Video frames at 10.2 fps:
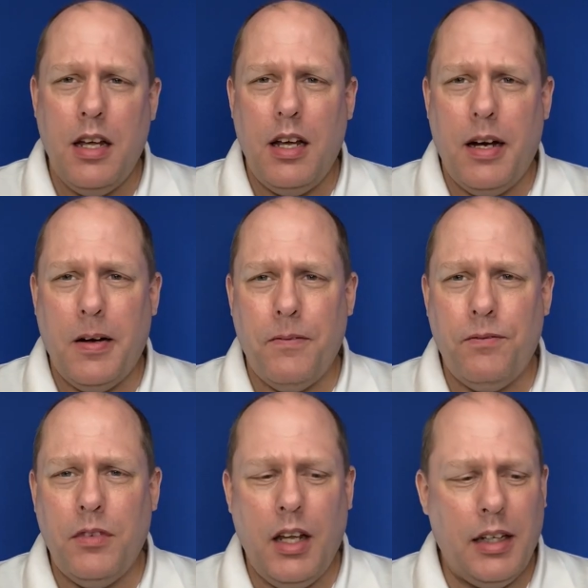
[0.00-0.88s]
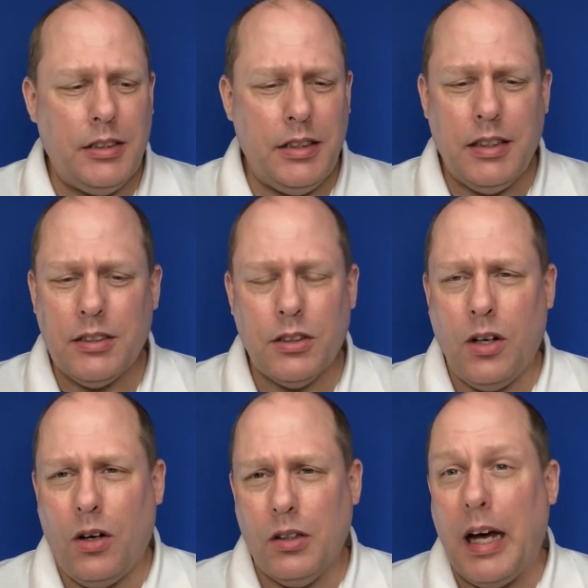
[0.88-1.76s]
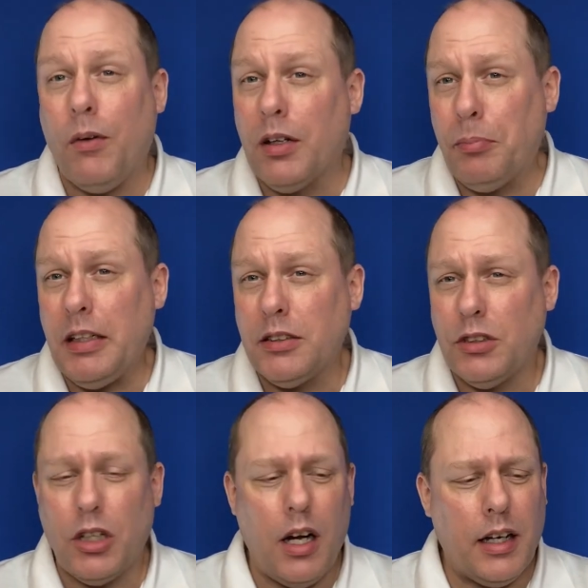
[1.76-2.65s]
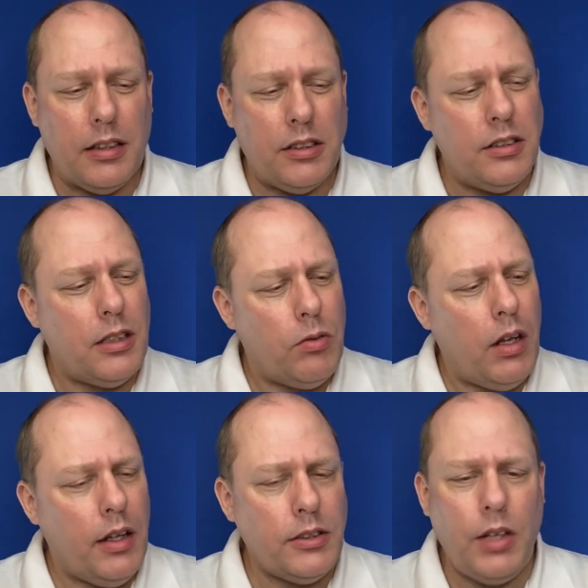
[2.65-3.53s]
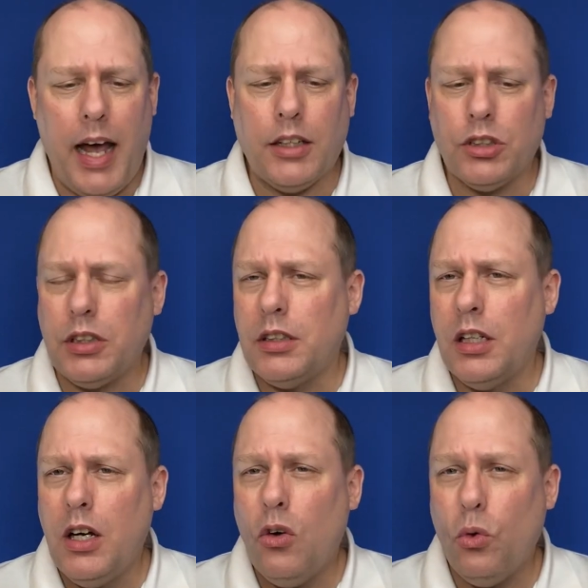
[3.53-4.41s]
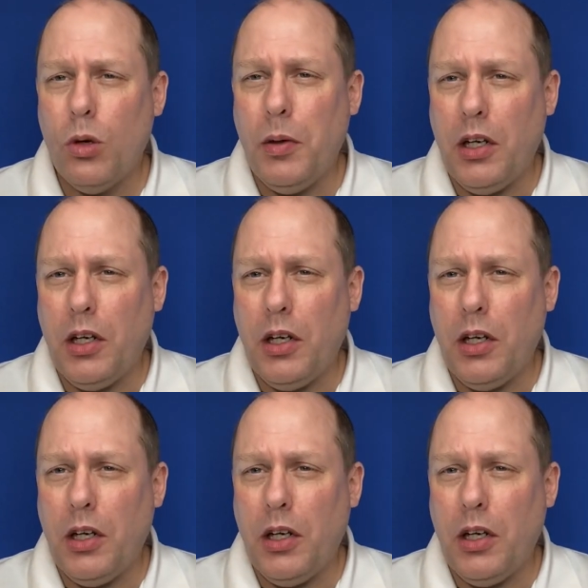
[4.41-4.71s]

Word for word: um, and she just called that one a piece of junk and she said well this actually would be